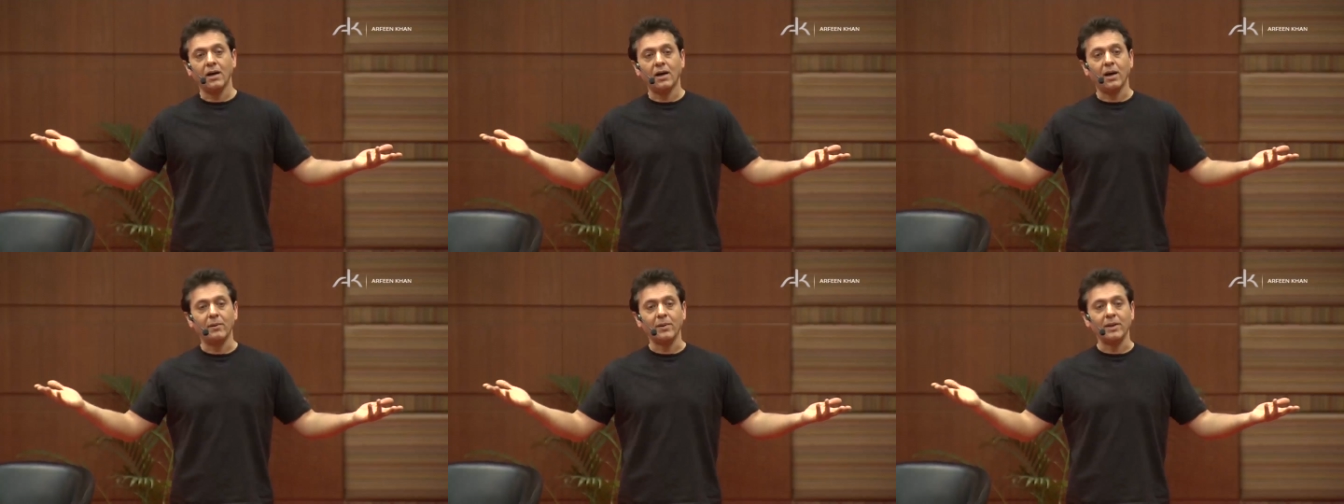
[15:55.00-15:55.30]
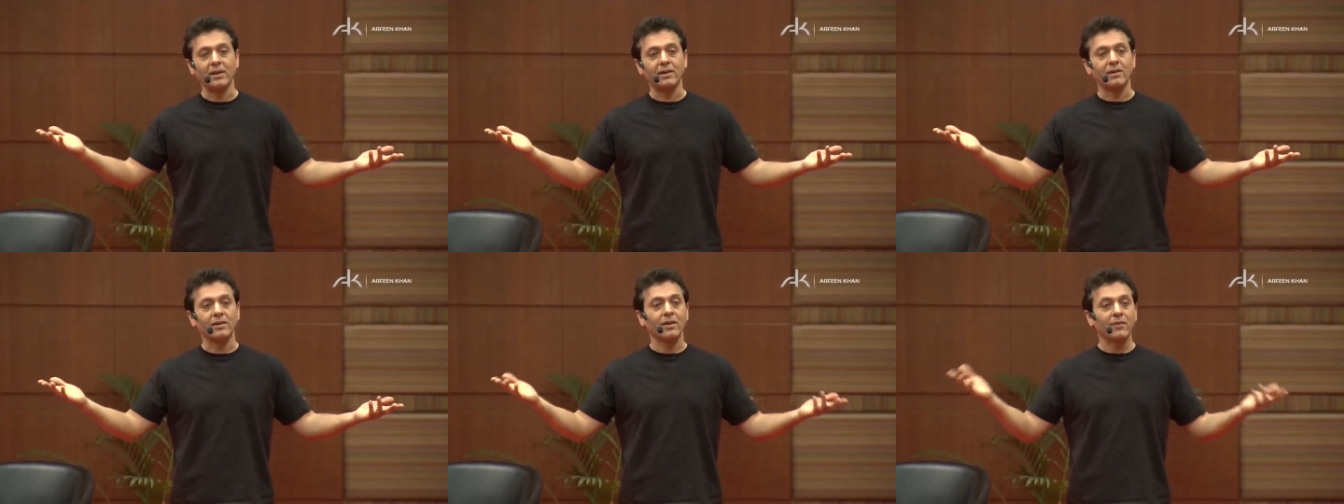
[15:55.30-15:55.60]
I
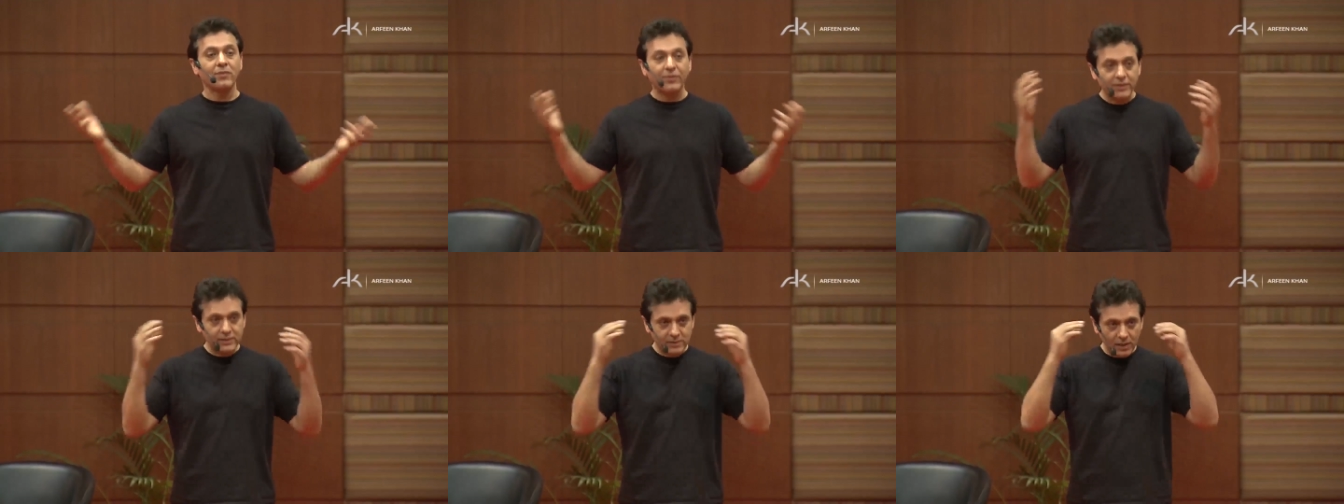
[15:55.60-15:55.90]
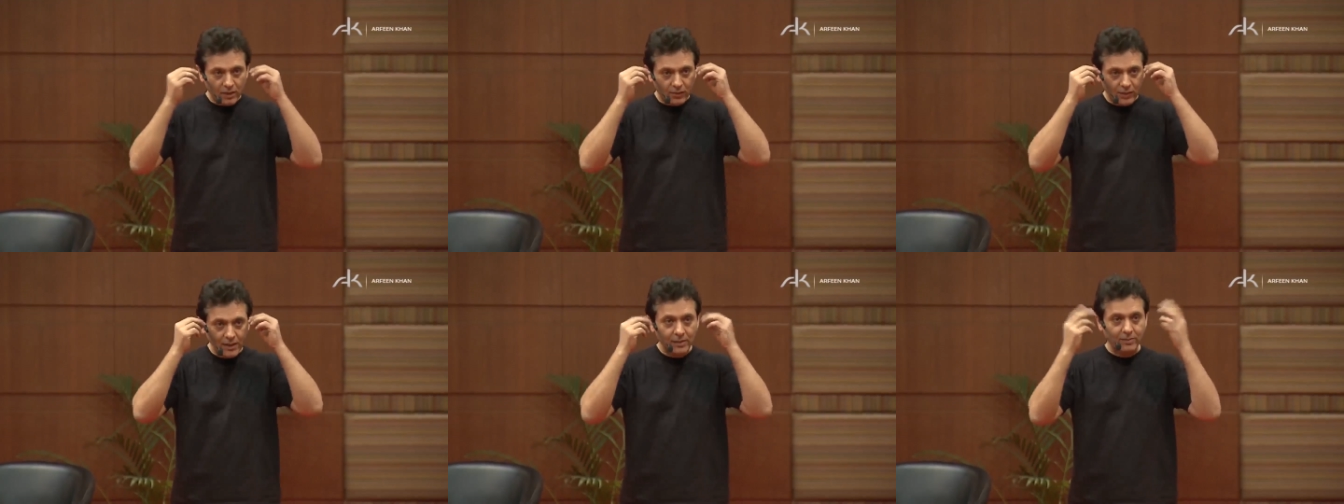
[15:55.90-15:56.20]
mean, so
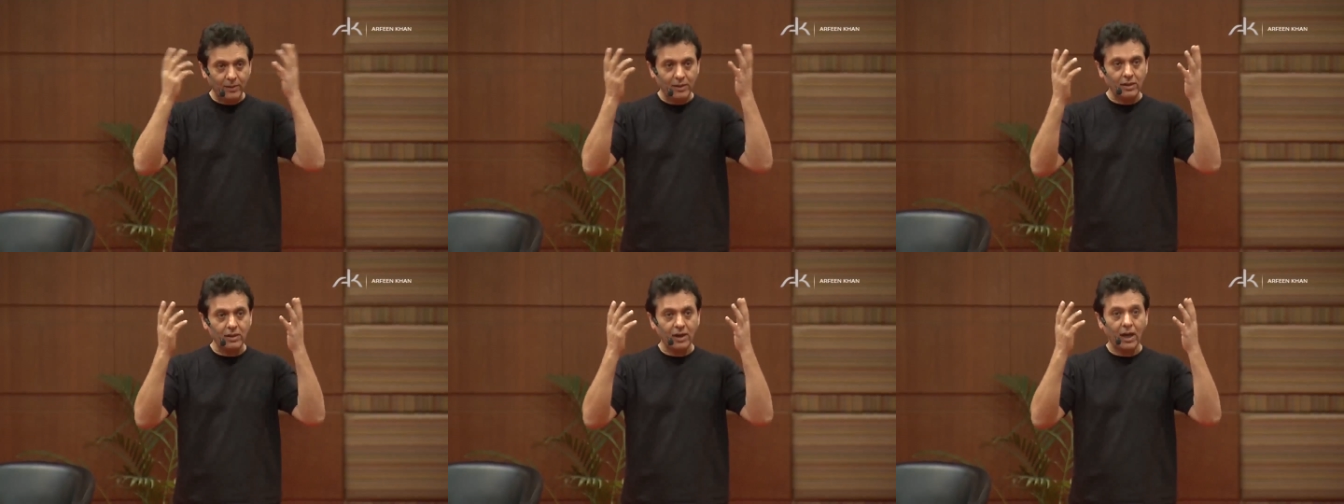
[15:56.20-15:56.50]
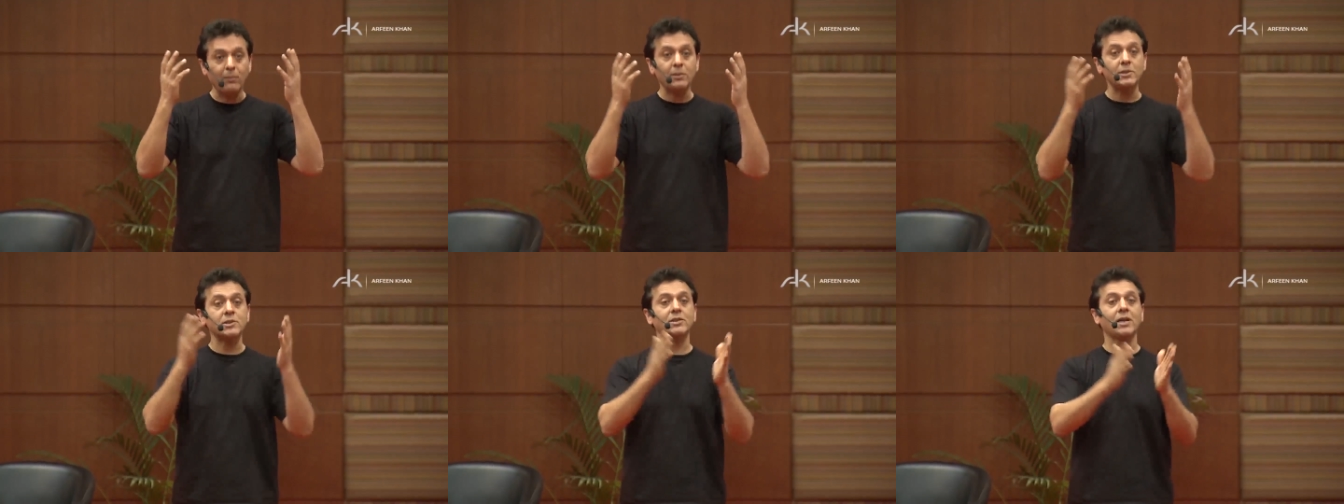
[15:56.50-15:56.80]
just think about
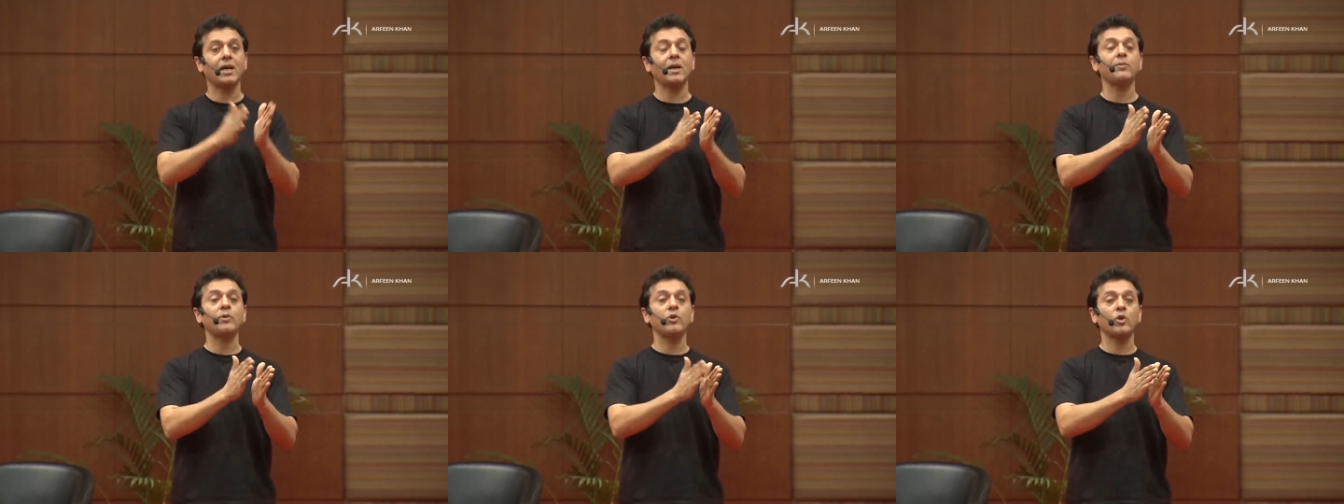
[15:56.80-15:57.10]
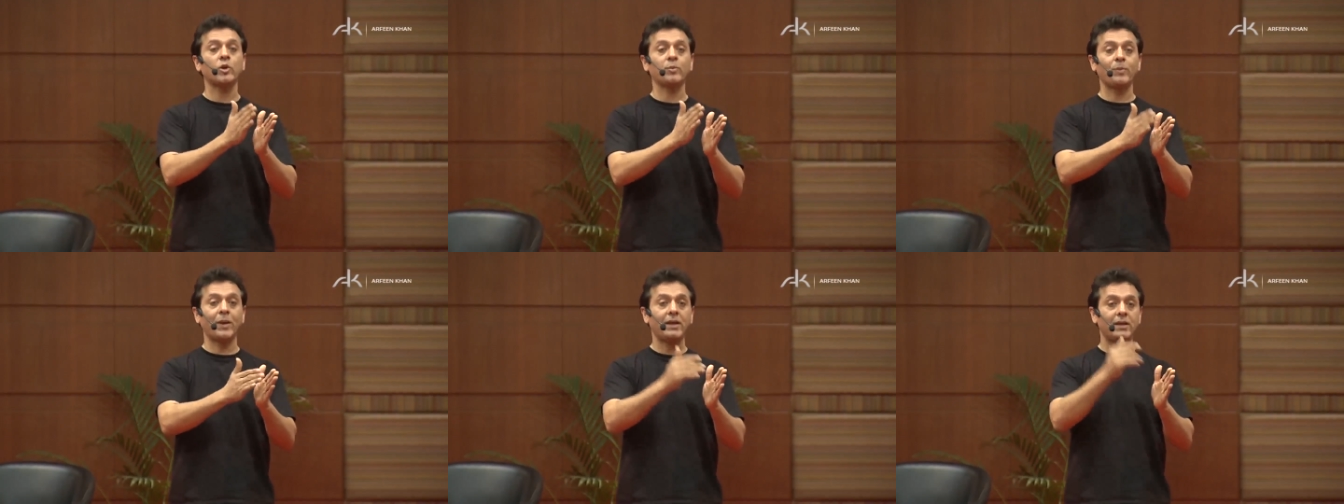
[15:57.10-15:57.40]
how much time do you
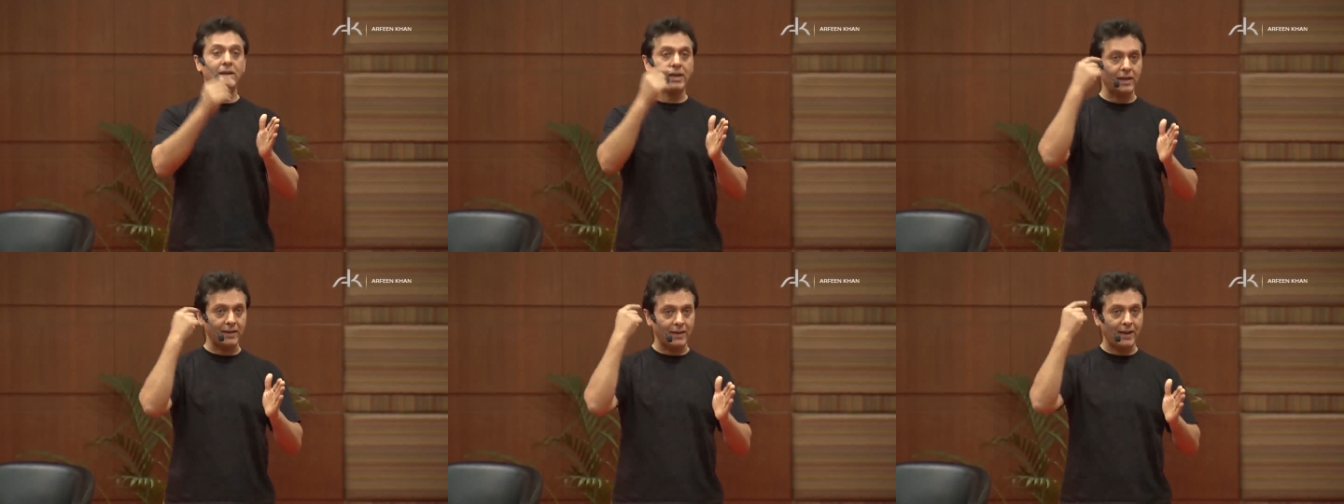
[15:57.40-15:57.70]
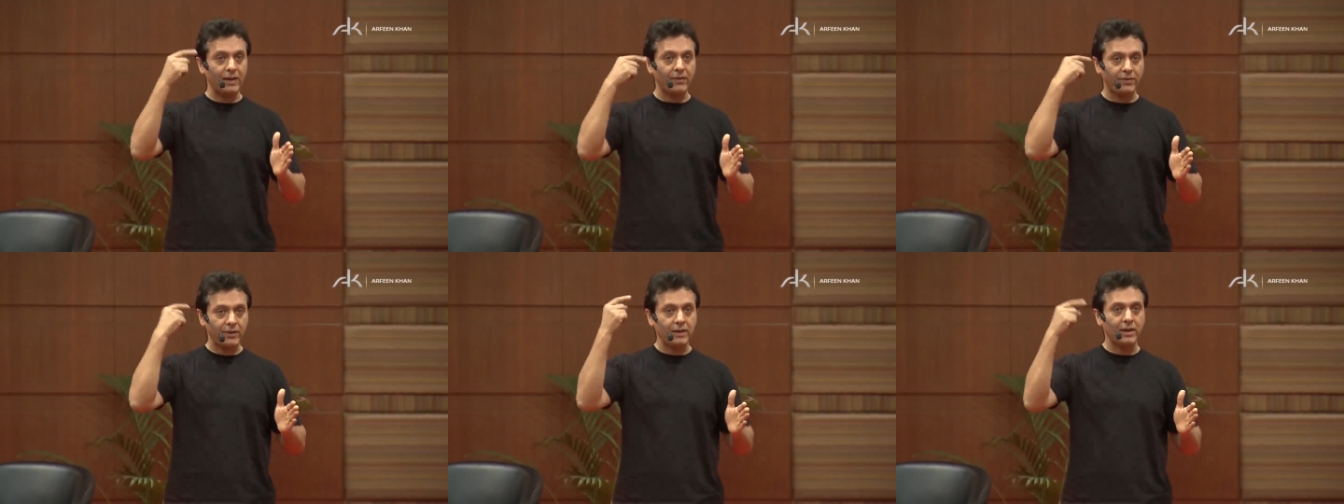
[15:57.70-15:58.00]
spend like
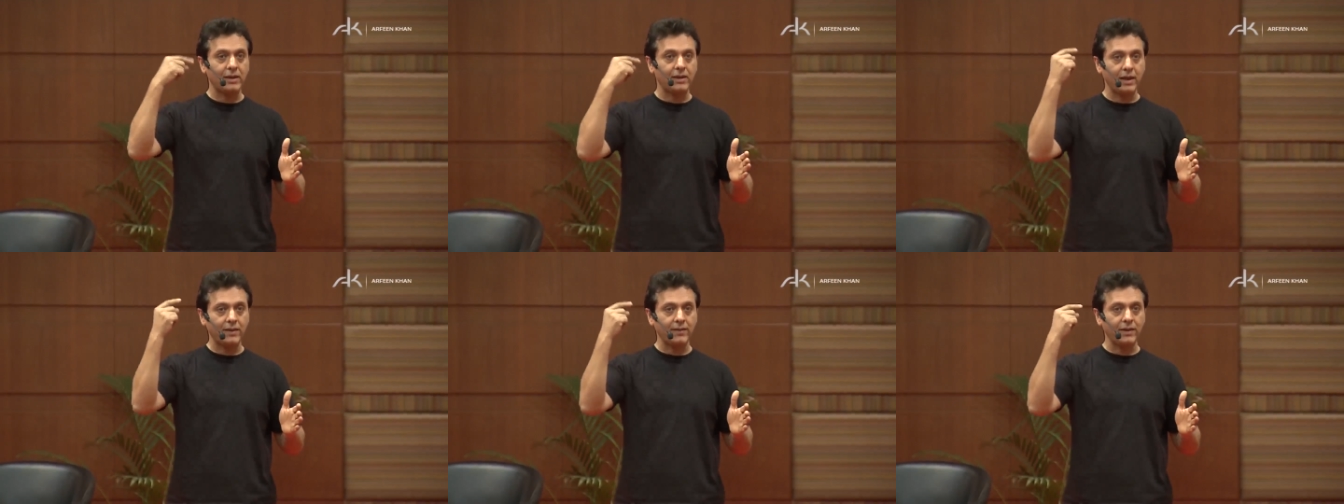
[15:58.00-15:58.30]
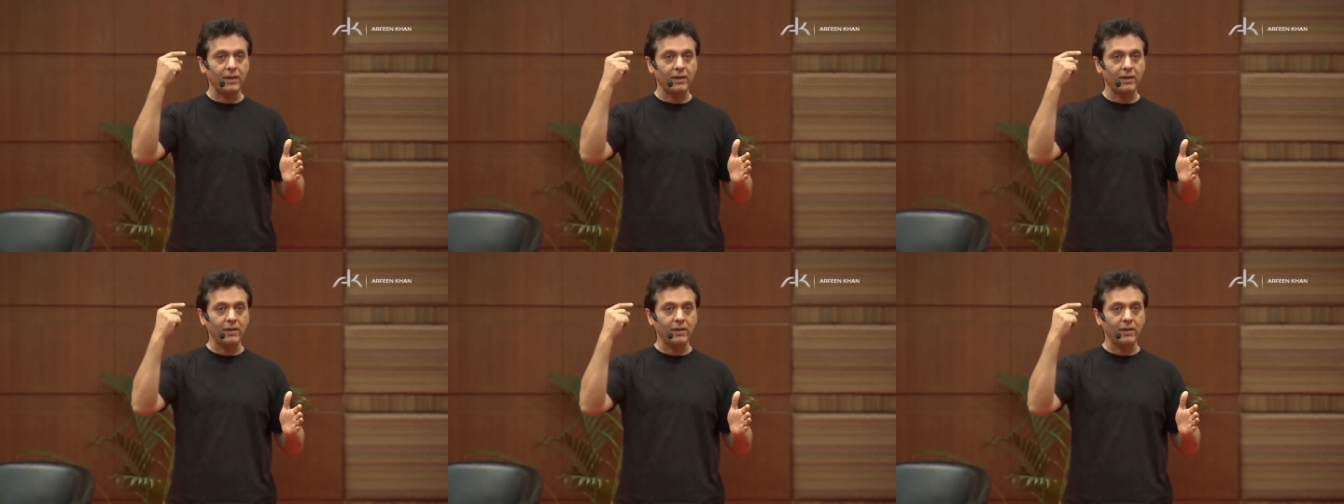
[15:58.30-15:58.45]
that, thinking like that?